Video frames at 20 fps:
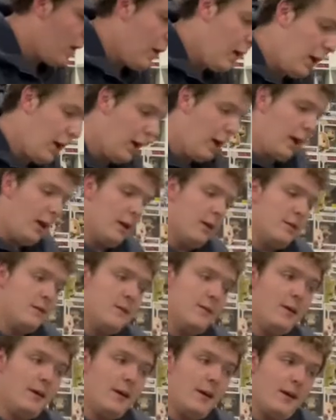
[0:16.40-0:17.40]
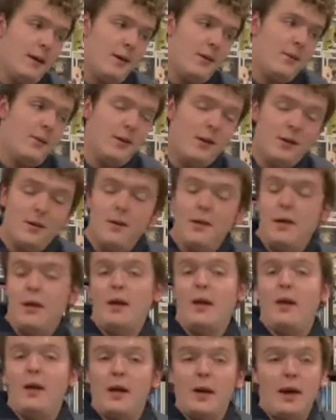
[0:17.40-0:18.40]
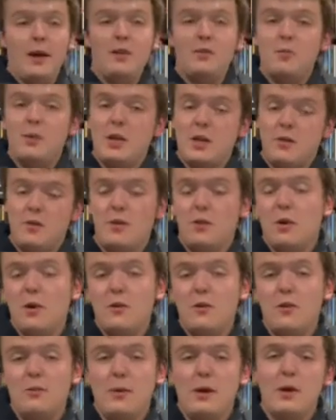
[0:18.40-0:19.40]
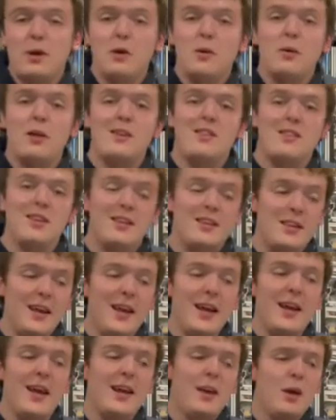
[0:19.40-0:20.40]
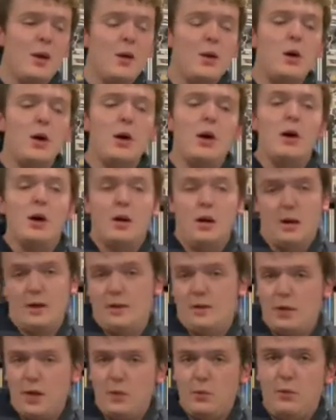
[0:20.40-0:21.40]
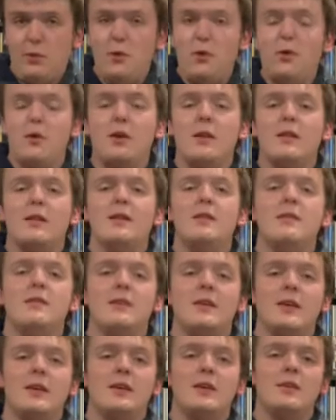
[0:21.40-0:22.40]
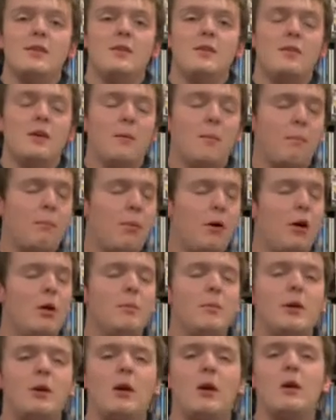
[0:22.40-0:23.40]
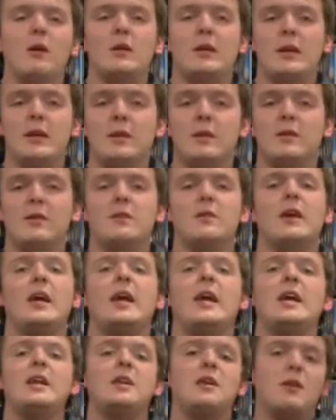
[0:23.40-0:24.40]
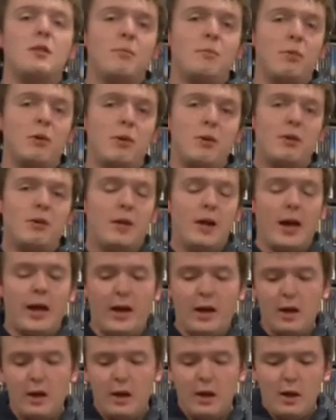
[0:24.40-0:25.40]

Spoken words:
And, as many of you also may know, that today, at the time of recording this, is Paul McCartney's 80th birthday.